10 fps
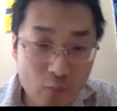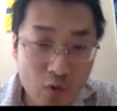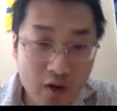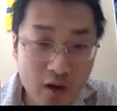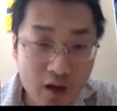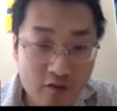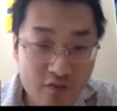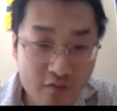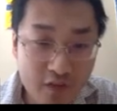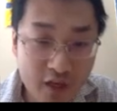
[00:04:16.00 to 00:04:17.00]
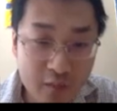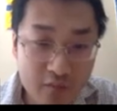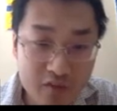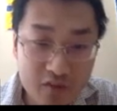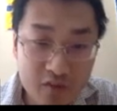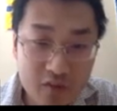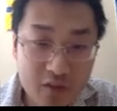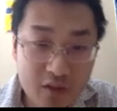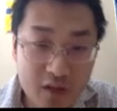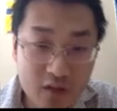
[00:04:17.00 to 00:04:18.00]
1/2 times
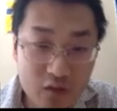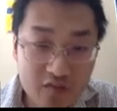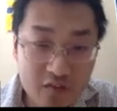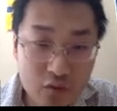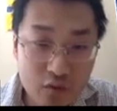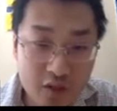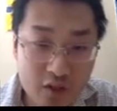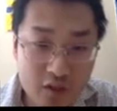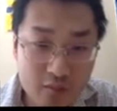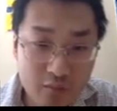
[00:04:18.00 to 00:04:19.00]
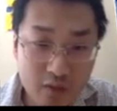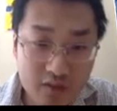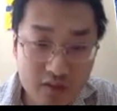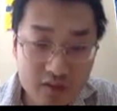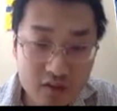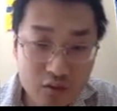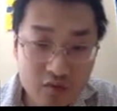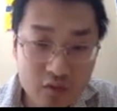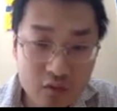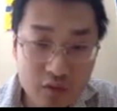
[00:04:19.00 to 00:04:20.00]
s to the 2h plus t
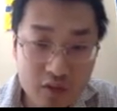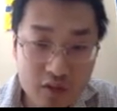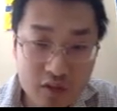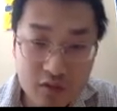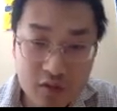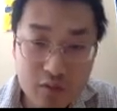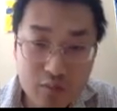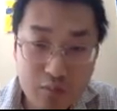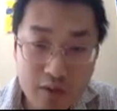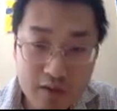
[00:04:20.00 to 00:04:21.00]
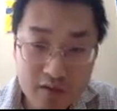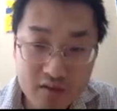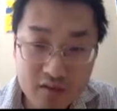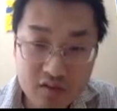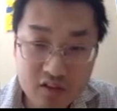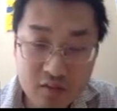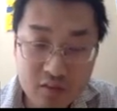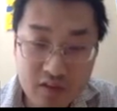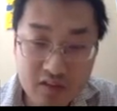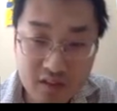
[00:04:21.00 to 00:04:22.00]
to the 2h minus t
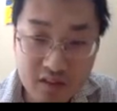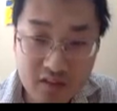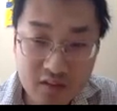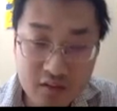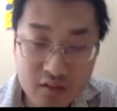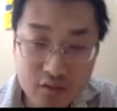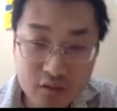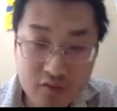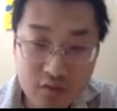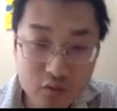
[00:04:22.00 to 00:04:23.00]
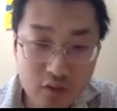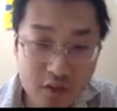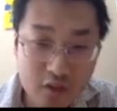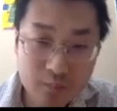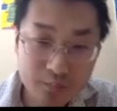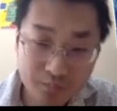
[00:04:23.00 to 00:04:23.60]
minus s to the 2h.